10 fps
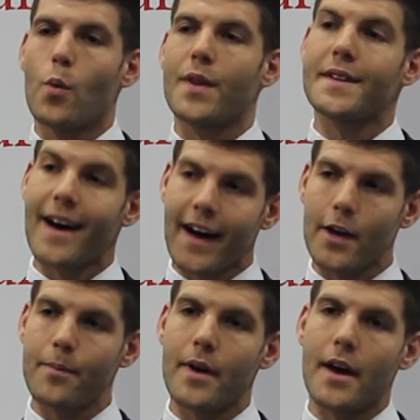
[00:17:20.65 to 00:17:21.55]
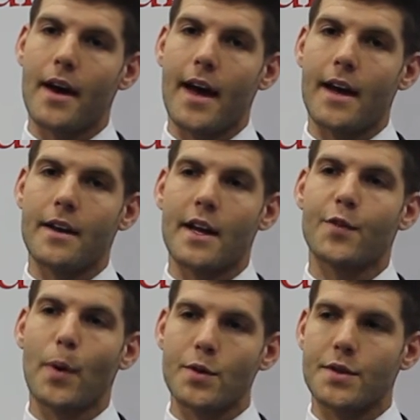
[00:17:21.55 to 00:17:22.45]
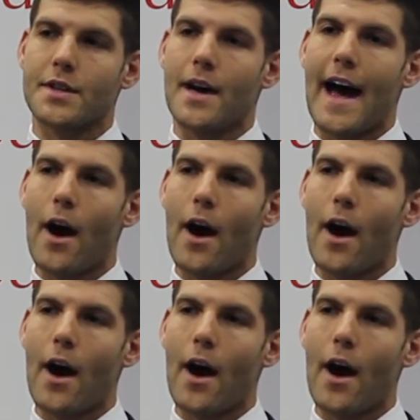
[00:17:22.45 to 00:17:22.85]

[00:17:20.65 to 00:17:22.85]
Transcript: with time and exposure to